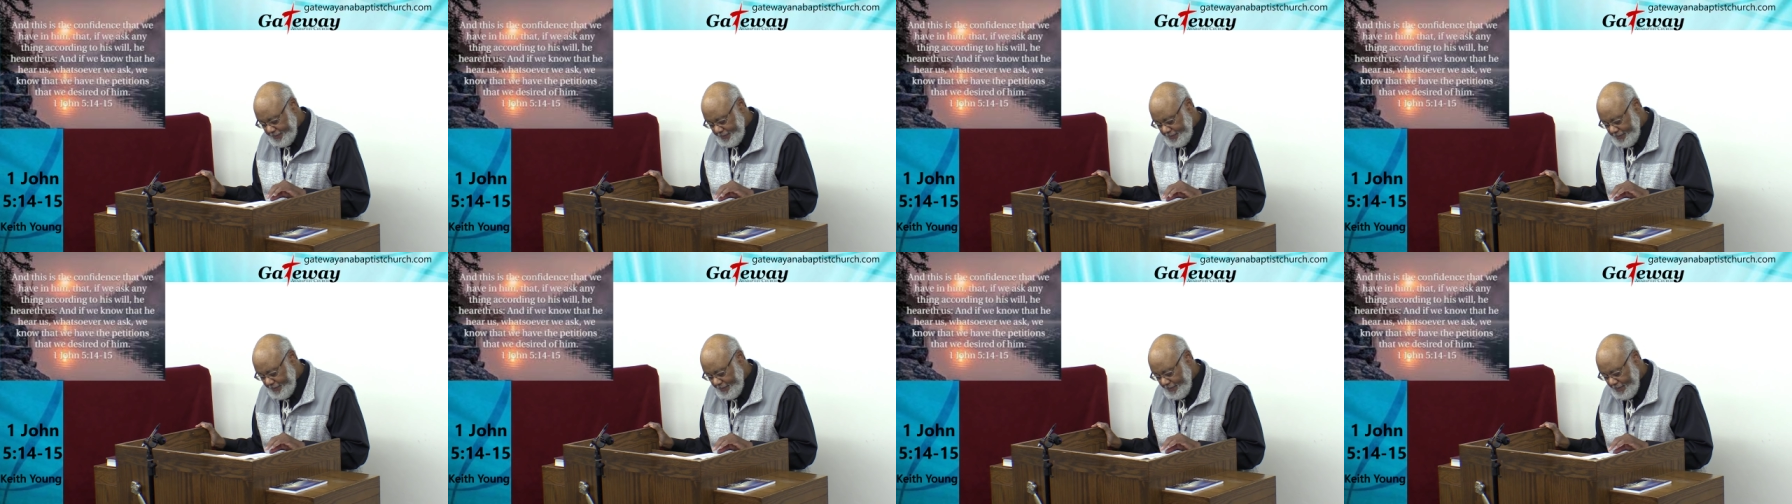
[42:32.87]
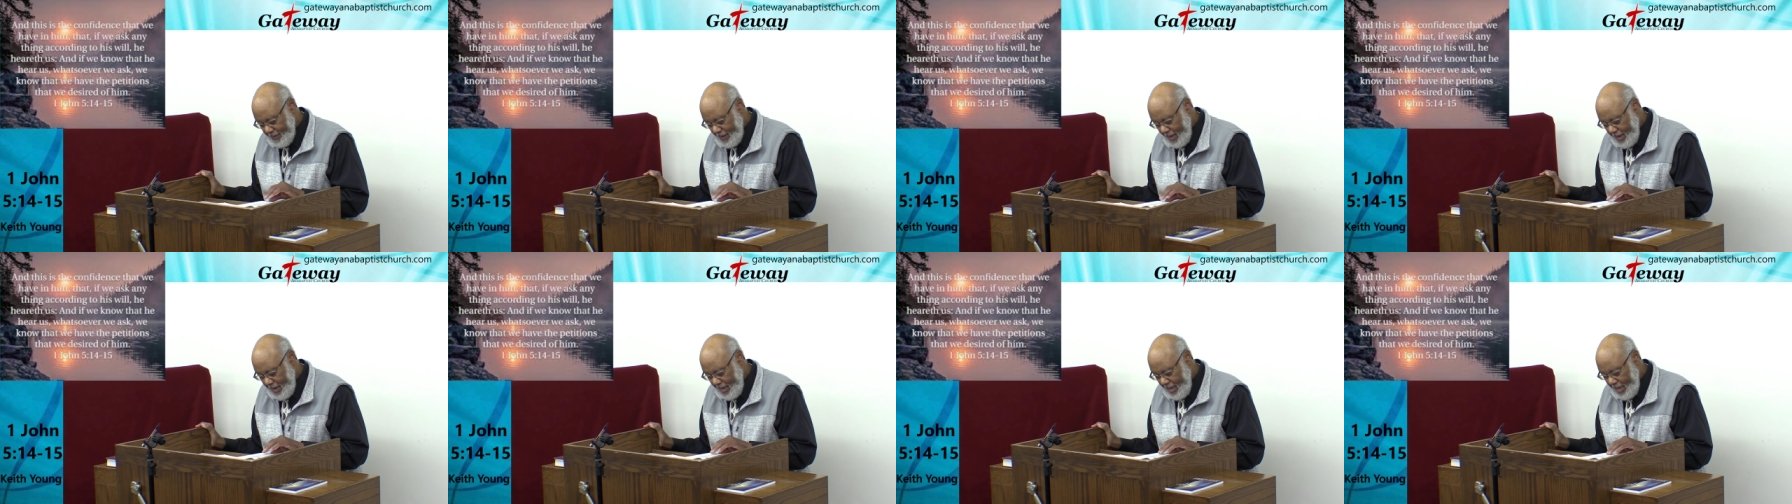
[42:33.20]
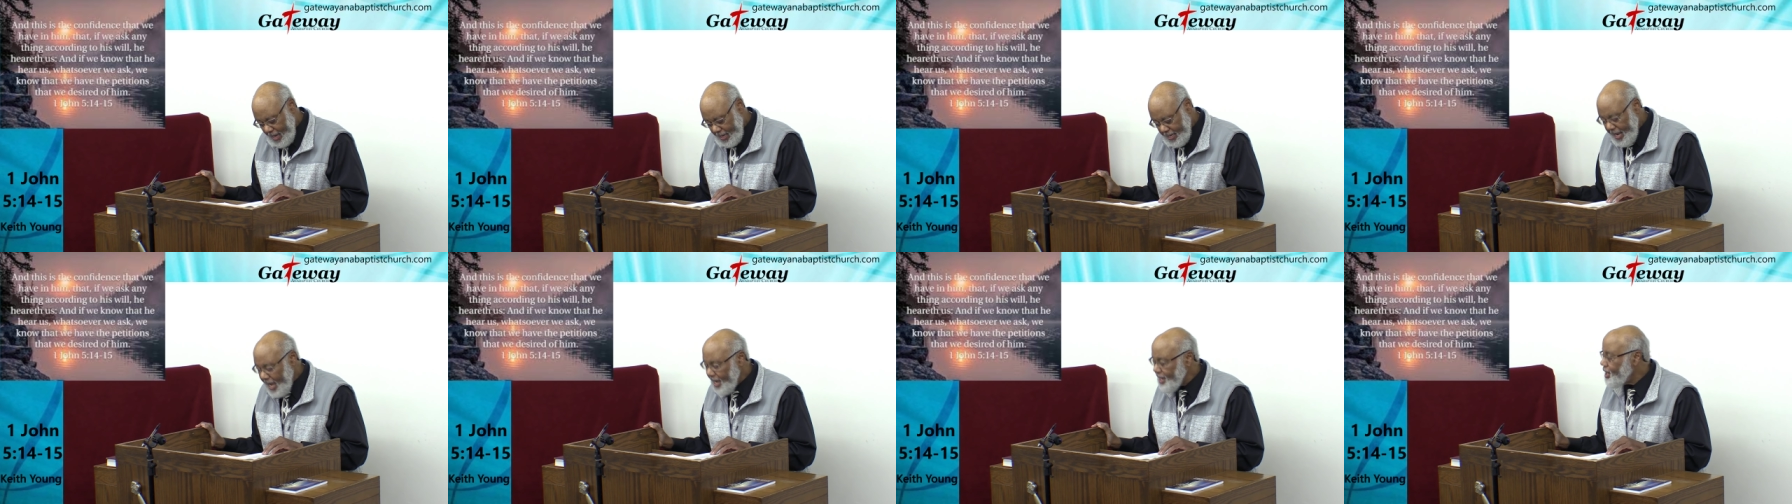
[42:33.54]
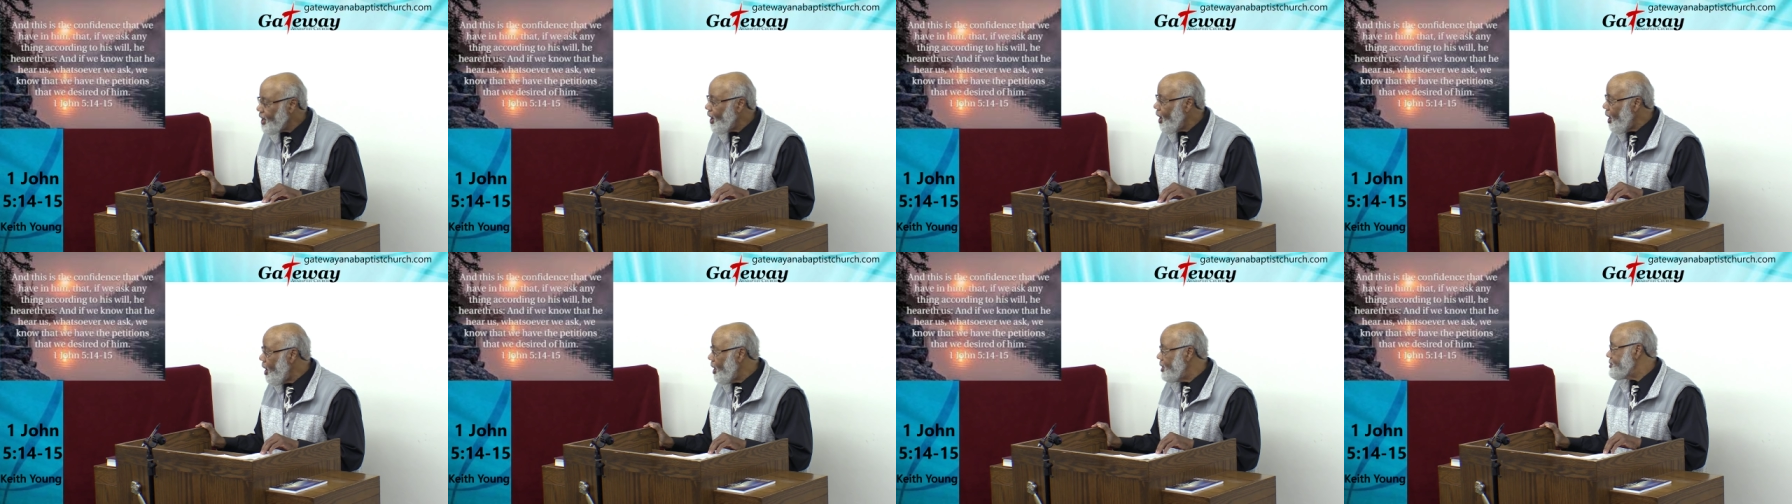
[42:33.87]
Right. And that
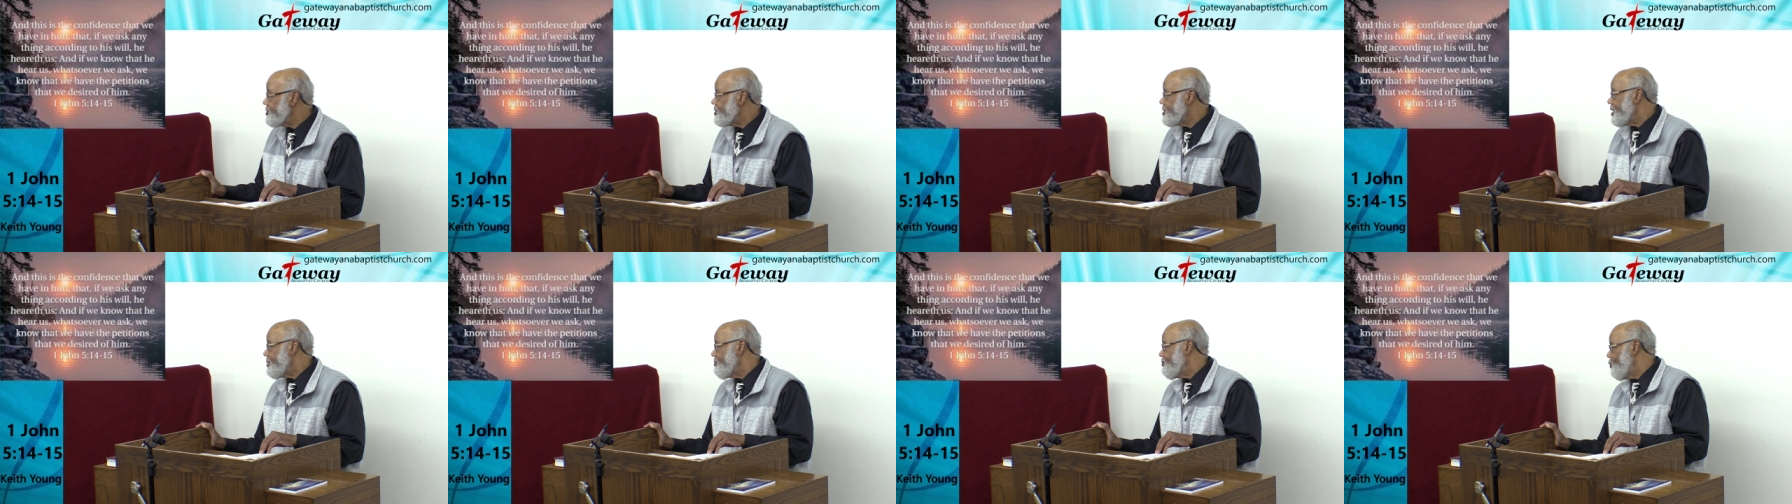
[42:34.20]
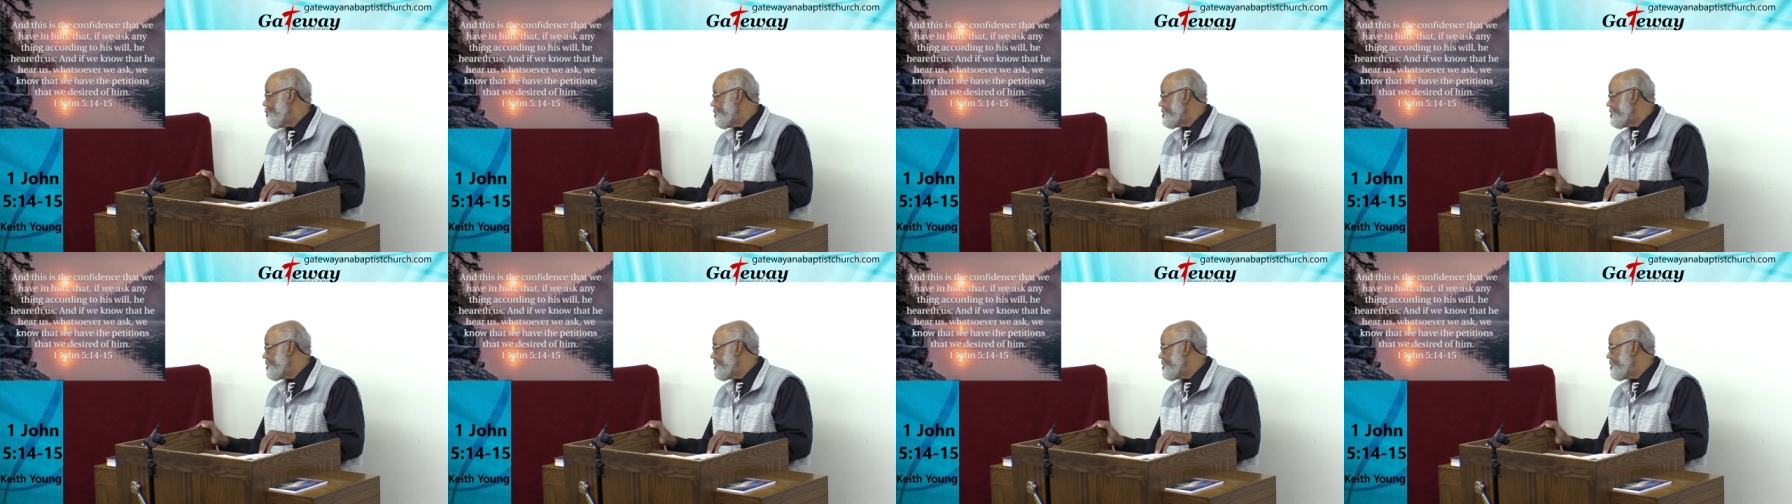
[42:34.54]
cost him.